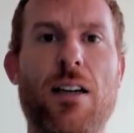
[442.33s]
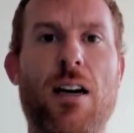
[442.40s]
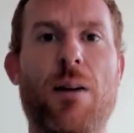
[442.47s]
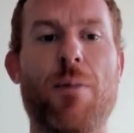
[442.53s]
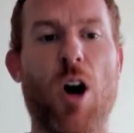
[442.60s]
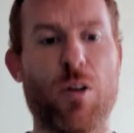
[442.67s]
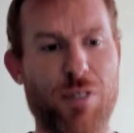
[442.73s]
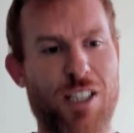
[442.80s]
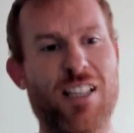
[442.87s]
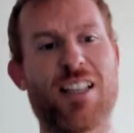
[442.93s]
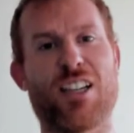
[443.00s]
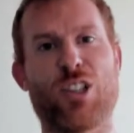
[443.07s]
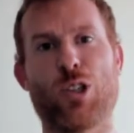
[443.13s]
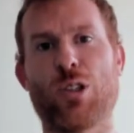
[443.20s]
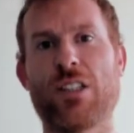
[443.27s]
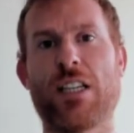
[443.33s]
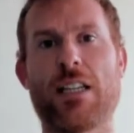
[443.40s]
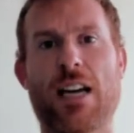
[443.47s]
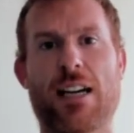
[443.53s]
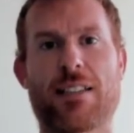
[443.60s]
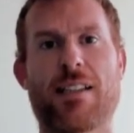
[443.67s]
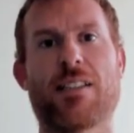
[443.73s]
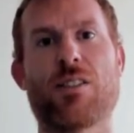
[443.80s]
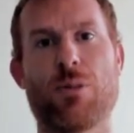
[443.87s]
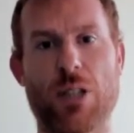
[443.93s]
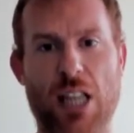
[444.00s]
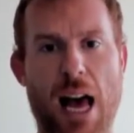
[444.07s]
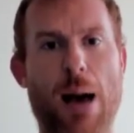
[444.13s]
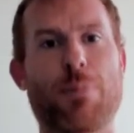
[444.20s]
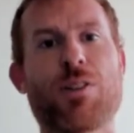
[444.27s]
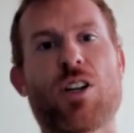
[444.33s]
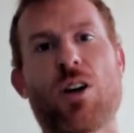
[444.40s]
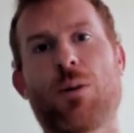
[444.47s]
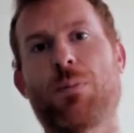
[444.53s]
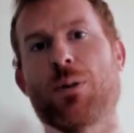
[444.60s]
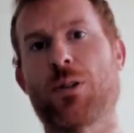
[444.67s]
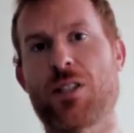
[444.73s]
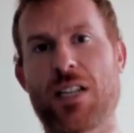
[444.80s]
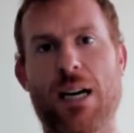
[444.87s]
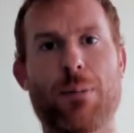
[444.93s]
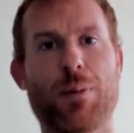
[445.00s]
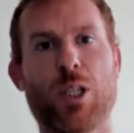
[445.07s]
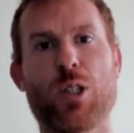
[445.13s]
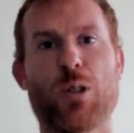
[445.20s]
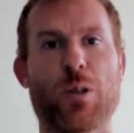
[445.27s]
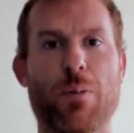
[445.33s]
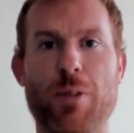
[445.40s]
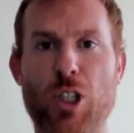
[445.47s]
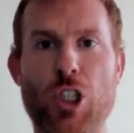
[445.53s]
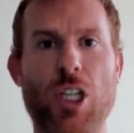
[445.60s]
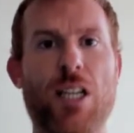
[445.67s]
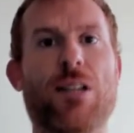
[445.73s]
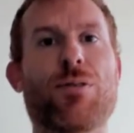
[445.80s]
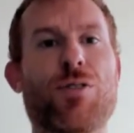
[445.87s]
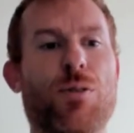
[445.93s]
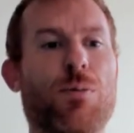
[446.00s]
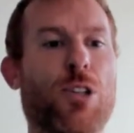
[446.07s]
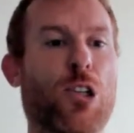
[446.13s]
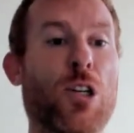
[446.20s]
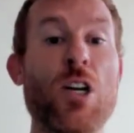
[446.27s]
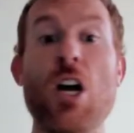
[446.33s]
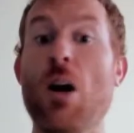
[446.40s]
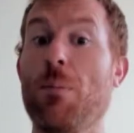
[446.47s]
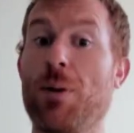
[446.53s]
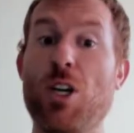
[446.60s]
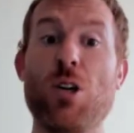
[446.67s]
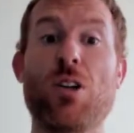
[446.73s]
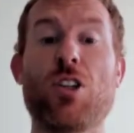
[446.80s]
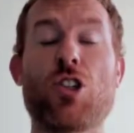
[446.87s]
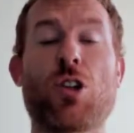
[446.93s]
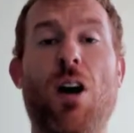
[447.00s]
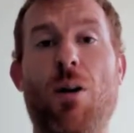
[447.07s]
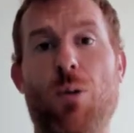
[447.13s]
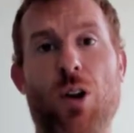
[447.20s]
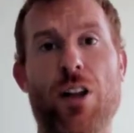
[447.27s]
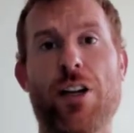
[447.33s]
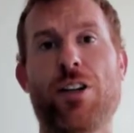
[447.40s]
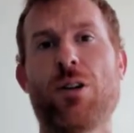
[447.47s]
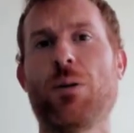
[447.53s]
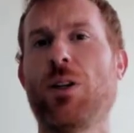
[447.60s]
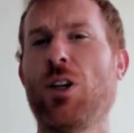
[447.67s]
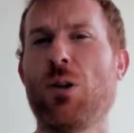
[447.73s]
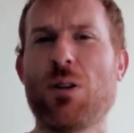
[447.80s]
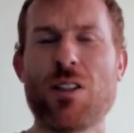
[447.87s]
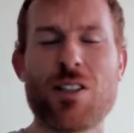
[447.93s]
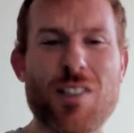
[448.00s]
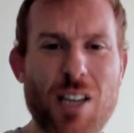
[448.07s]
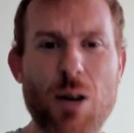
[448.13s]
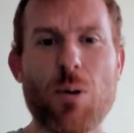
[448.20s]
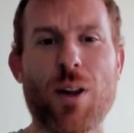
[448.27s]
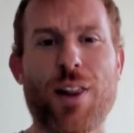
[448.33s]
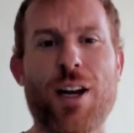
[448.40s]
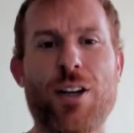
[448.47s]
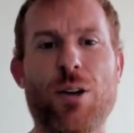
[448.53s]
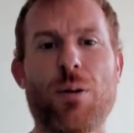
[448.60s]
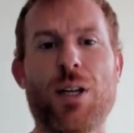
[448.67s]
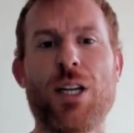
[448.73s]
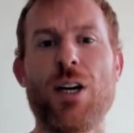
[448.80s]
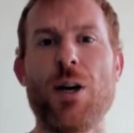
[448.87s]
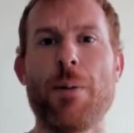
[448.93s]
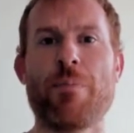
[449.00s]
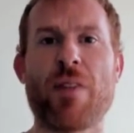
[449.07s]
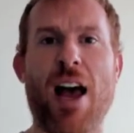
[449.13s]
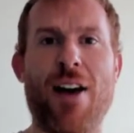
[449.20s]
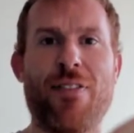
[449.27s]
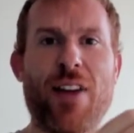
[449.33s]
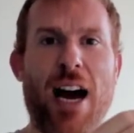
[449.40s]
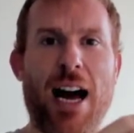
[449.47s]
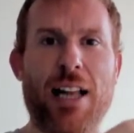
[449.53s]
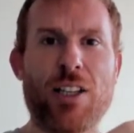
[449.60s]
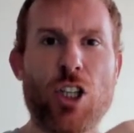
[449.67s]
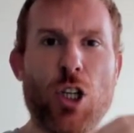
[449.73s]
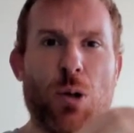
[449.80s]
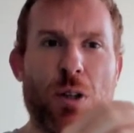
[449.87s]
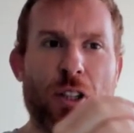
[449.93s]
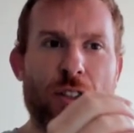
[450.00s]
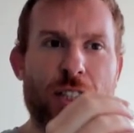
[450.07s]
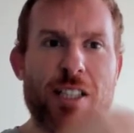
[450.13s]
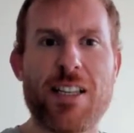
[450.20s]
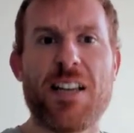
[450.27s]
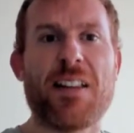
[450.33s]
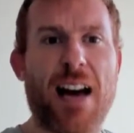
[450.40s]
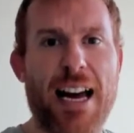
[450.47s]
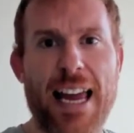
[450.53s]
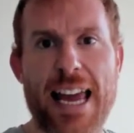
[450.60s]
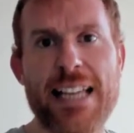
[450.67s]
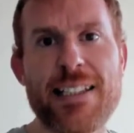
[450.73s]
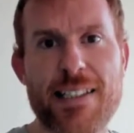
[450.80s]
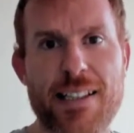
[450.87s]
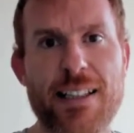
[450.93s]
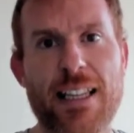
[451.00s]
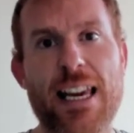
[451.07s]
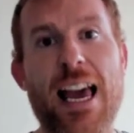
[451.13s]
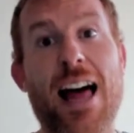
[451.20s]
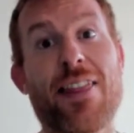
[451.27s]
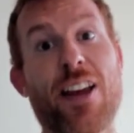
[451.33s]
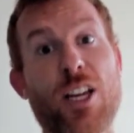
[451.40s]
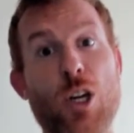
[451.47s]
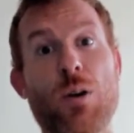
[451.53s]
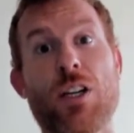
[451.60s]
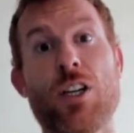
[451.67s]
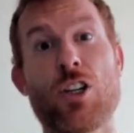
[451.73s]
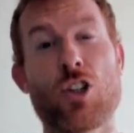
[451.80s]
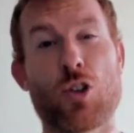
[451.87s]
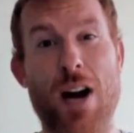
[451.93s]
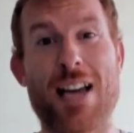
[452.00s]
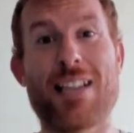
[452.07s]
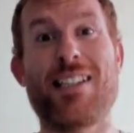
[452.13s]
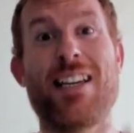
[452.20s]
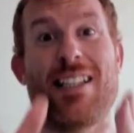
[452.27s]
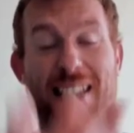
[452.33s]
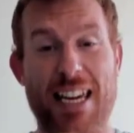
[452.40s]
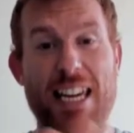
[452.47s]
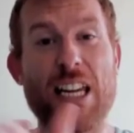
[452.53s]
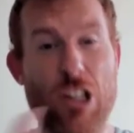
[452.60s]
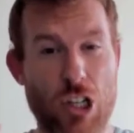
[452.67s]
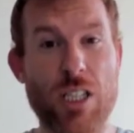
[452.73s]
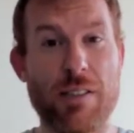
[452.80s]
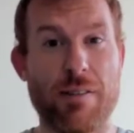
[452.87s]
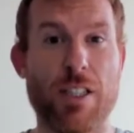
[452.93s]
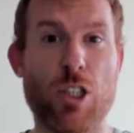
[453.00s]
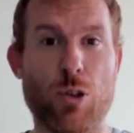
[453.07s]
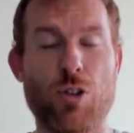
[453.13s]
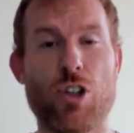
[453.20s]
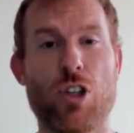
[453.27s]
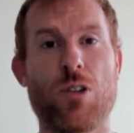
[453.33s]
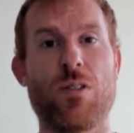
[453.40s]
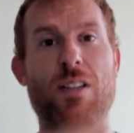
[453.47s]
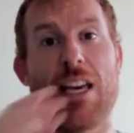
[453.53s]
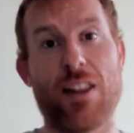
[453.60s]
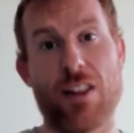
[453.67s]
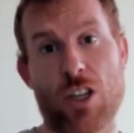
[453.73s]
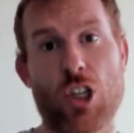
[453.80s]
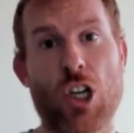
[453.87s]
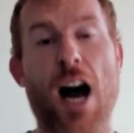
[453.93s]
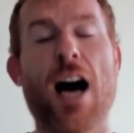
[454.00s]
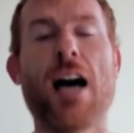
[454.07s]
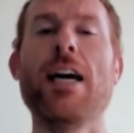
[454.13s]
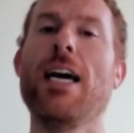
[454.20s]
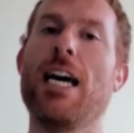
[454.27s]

Obviously, they'll all need access to a laptop or a tablet or a machine of some sort, but you can track what they're doing, you can see what they're doing, and you can see that instantly, and then you can address it to each individual student in the chat.